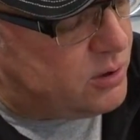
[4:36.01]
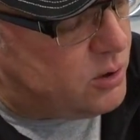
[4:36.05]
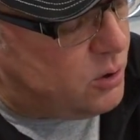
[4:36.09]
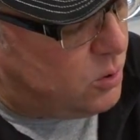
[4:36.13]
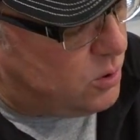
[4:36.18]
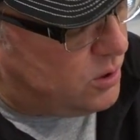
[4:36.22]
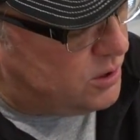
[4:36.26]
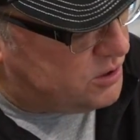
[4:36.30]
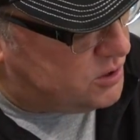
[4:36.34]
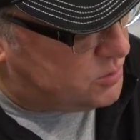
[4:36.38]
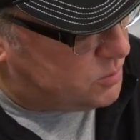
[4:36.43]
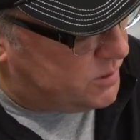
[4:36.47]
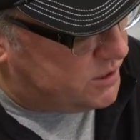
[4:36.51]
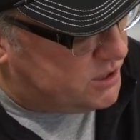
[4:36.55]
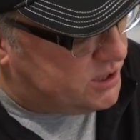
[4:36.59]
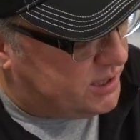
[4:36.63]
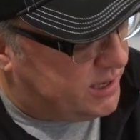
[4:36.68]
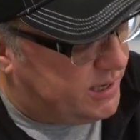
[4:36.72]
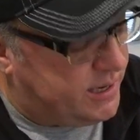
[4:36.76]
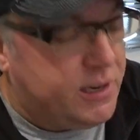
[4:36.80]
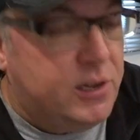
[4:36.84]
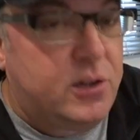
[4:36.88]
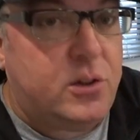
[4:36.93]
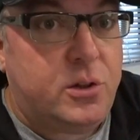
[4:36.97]
cords, which
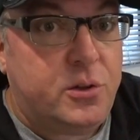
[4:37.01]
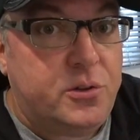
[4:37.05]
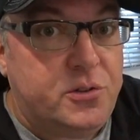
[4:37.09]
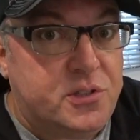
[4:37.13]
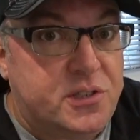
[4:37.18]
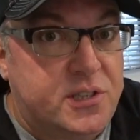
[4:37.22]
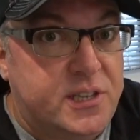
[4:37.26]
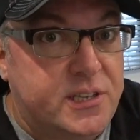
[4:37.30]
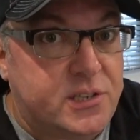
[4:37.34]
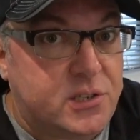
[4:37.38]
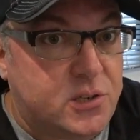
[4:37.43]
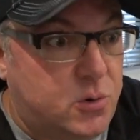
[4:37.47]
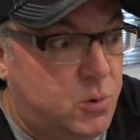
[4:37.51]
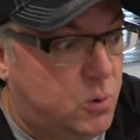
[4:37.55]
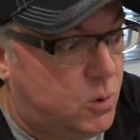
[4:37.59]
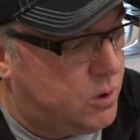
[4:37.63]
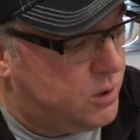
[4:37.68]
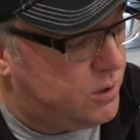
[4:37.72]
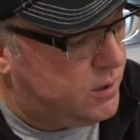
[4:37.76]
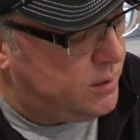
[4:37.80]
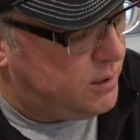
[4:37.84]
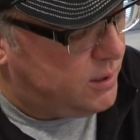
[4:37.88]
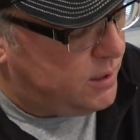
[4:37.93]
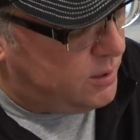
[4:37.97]
it includes this
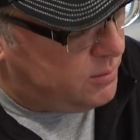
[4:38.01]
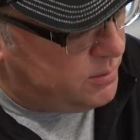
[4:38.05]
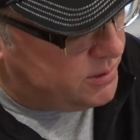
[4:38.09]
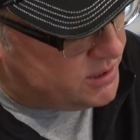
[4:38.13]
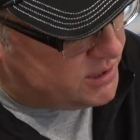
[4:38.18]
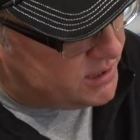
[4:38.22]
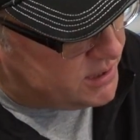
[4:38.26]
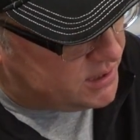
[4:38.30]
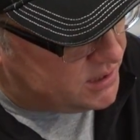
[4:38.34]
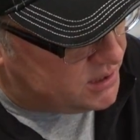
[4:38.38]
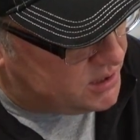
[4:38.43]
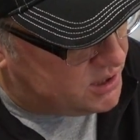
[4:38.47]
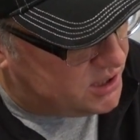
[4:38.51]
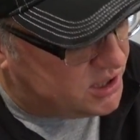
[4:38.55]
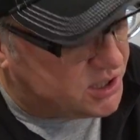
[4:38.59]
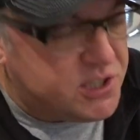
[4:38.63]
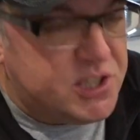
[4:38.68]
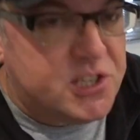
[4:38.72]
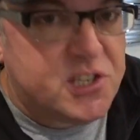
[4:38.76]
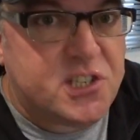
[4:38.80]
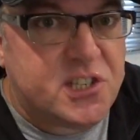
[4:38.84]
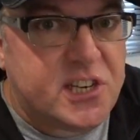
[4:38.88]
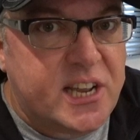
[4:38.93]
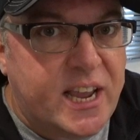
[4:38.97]
cord, which this is just
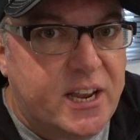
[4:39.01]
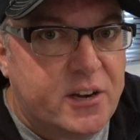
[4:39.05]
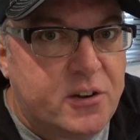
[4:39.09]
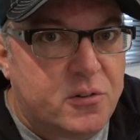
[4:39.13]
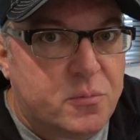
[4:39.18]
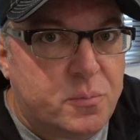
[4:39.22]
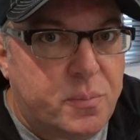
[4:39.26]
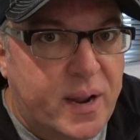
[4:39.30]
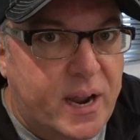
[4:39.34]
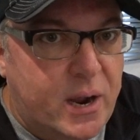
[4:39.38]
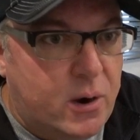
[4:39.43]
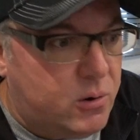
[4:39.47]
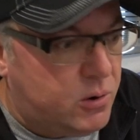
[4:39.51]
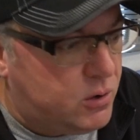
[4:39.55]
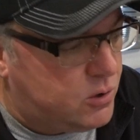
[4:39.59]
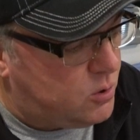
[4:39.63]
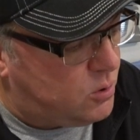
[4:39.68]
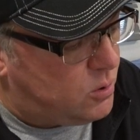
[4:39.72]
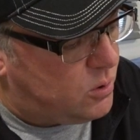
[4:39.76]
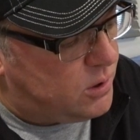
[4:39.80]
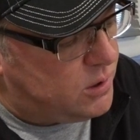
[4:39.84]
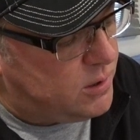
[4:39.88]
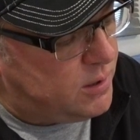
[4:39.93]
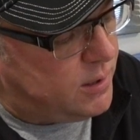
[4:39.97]
the standard power
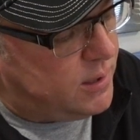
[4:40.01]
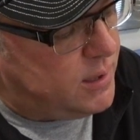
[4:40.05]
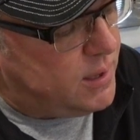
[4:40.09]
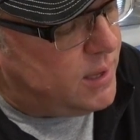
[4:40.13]
cord.